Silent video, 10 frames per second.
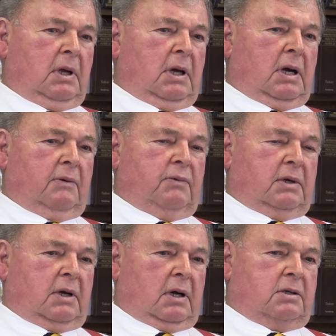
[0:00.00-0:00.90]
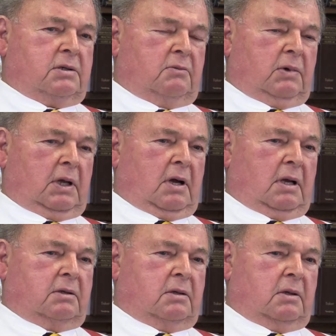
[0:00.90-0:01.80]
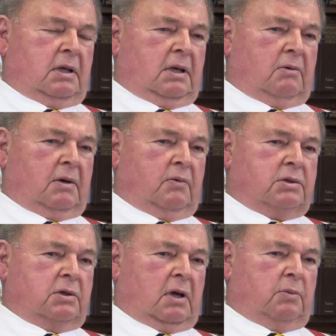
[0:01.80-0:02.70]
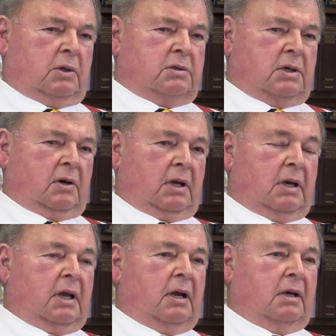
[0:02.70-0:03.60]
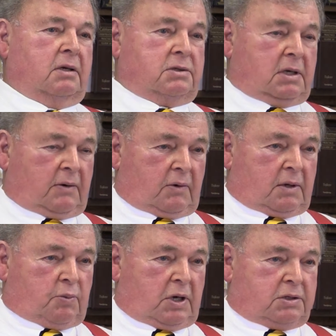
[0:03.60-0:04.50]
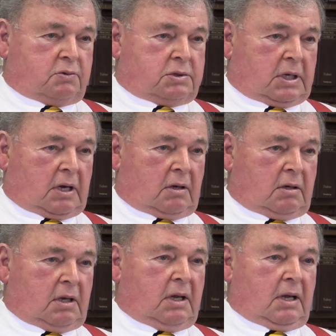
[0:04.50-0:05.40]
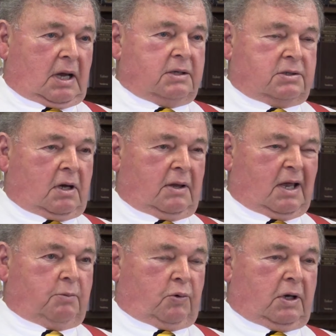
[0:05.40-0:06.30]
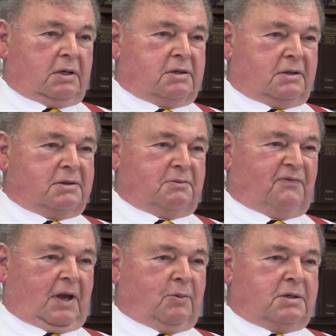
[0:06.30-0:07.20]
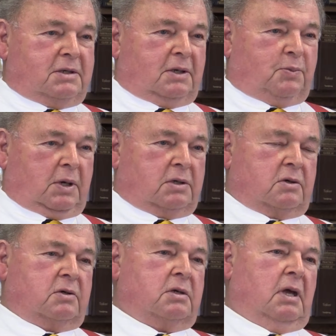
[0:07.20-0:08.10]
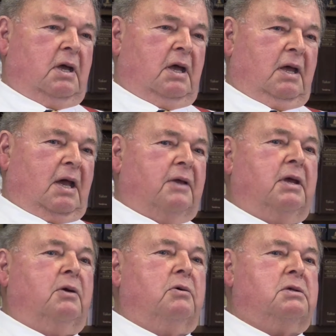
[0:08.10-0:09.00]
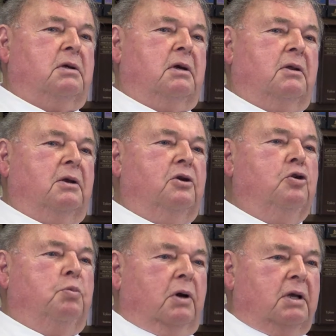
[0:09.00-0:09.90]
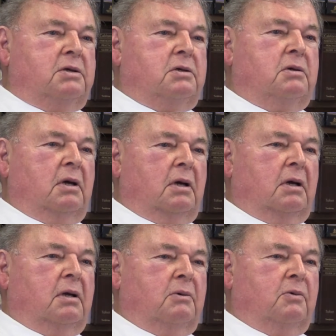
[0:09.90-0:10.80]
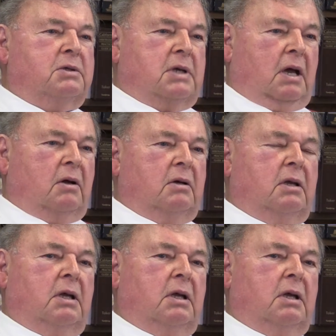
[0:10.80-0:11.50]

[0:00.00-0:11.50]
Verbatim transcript: of the ducks. And we got to the Eel River Sawmills area, and I discovered the bridge was out. I saw that bridge that's famous in the pictures. I think it was the, the new bridge uh, was out.